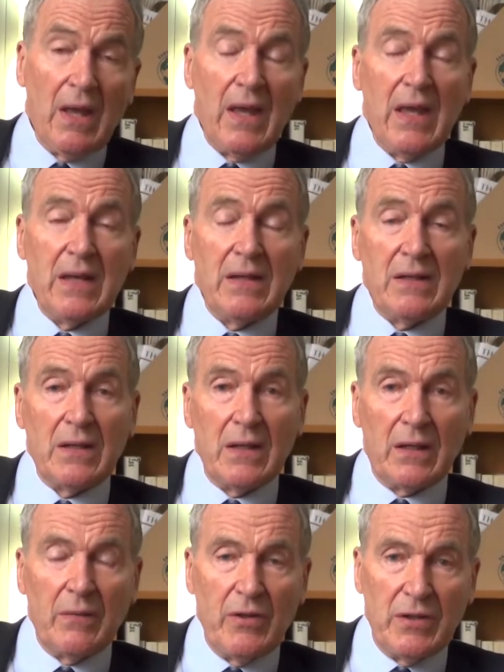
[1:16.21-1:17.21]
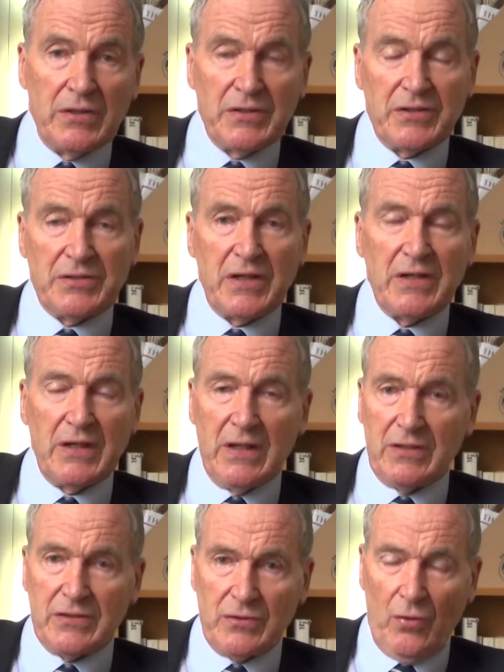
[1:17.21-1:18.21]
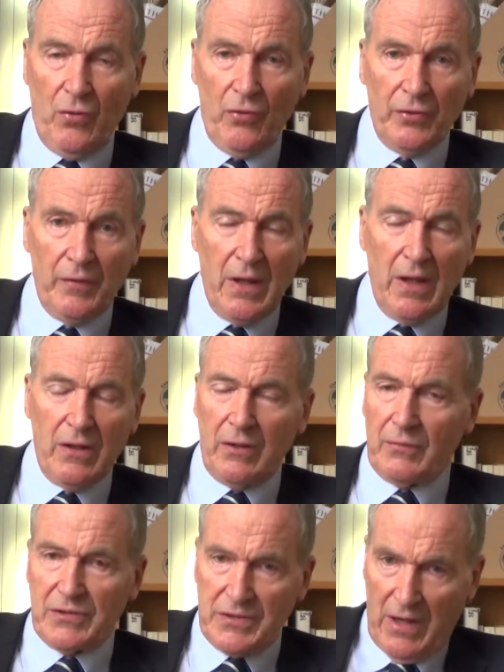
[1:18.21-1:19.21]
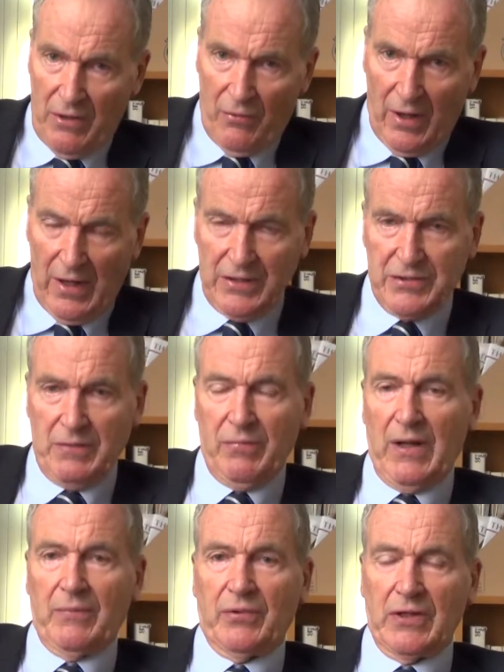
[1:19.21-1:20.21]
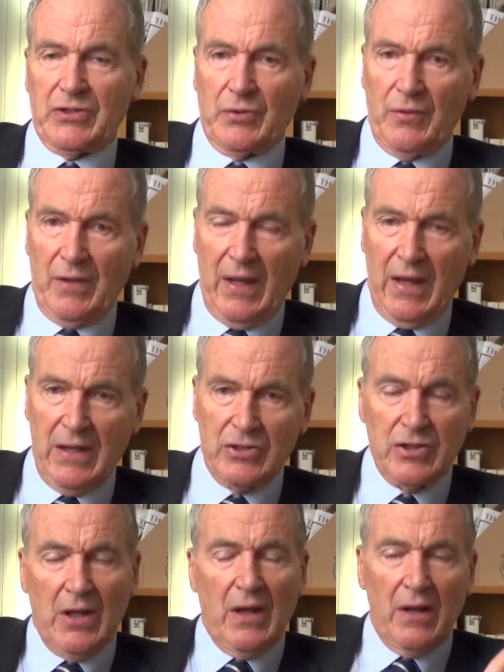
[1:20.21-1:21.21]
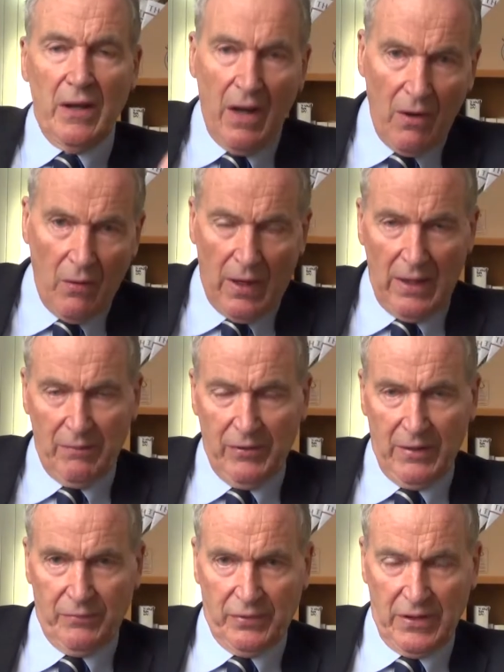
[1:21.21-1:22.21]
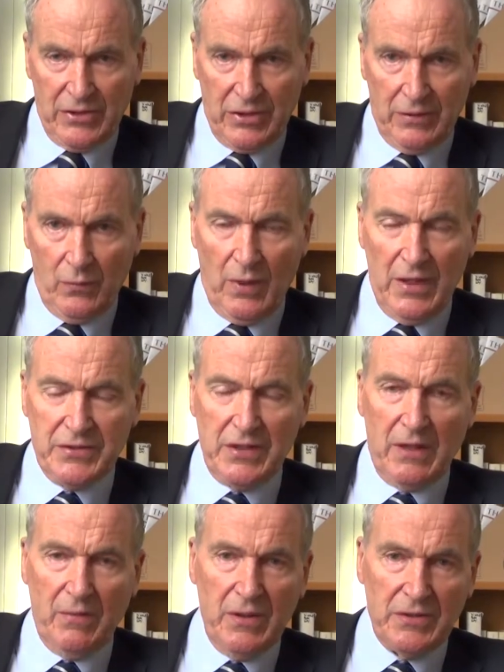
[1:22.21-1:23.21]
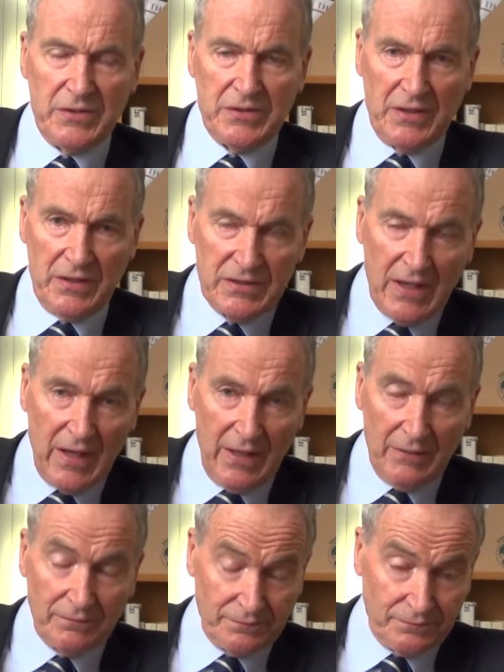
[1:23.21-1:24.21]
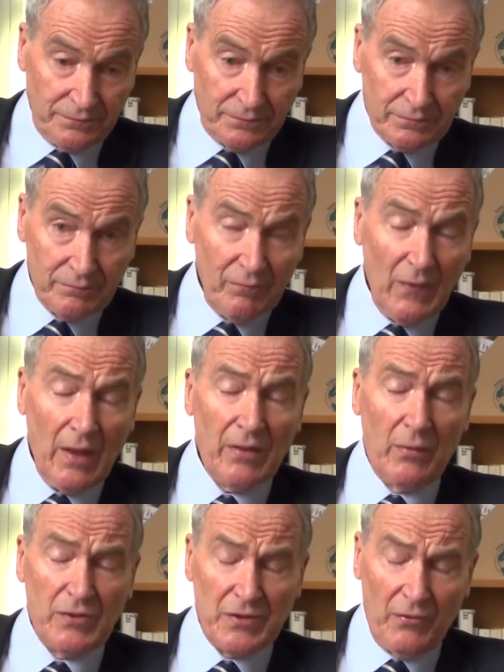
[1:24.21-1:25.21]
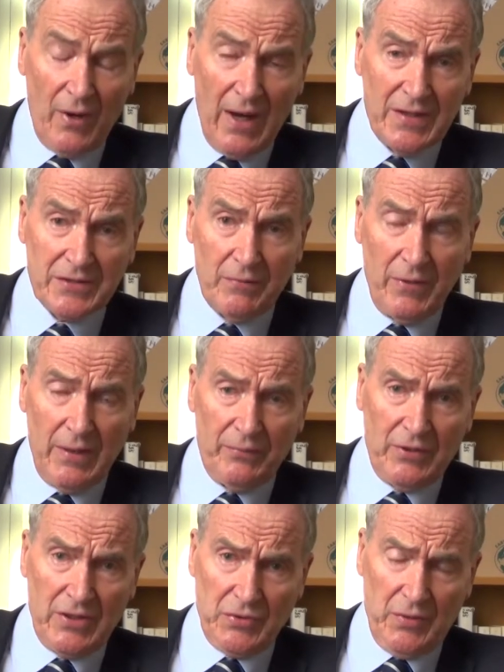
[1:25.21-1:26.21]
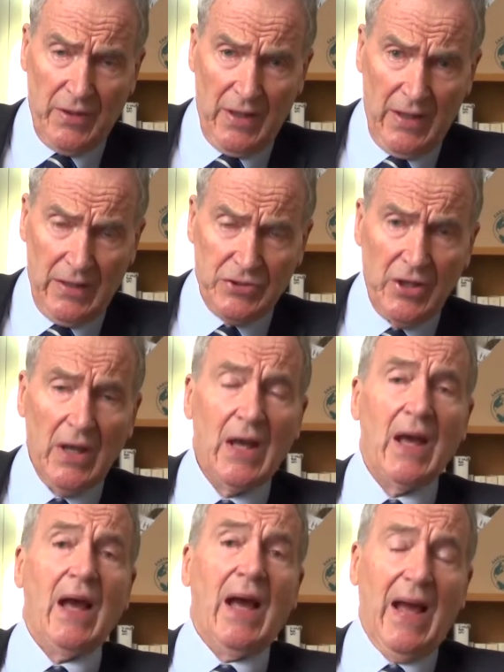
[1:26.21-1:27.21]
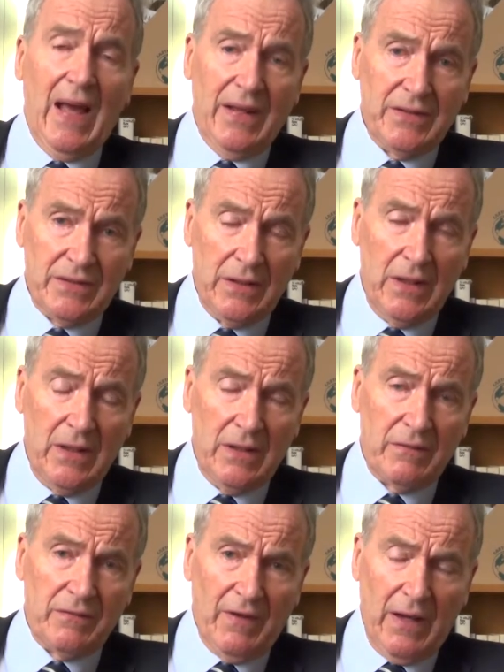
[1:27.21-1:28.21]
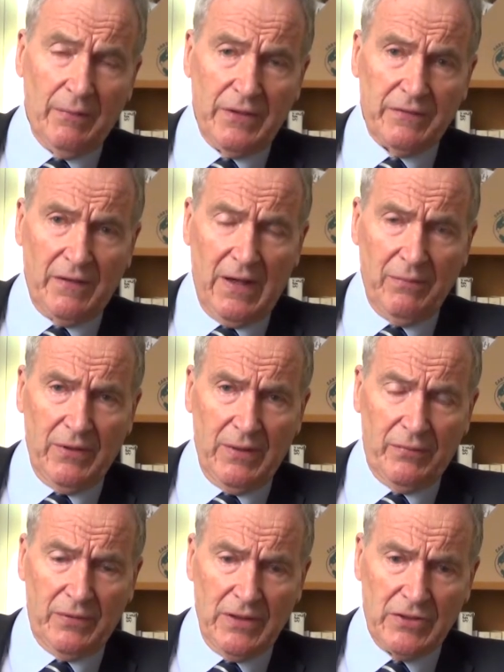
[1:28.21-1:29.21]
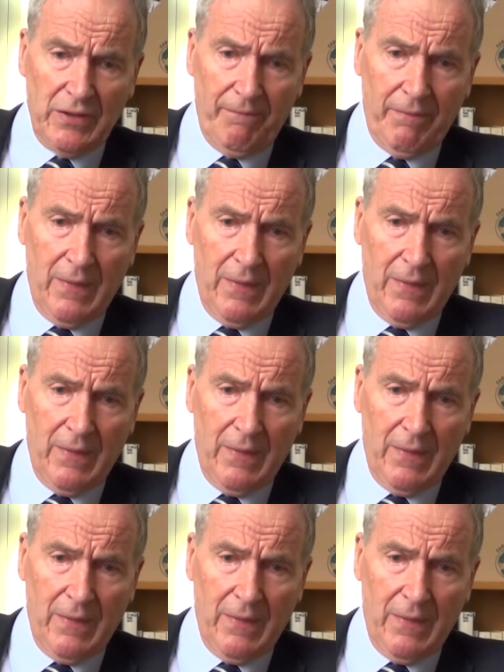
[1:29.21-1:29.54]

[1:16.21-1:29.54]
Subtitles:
in communities that didn't eat salt, there was no rise in blood pressure with age, no high blood pressure, whereas in communities that did, there was a rise in blood pressure with age and development of high blood pressure.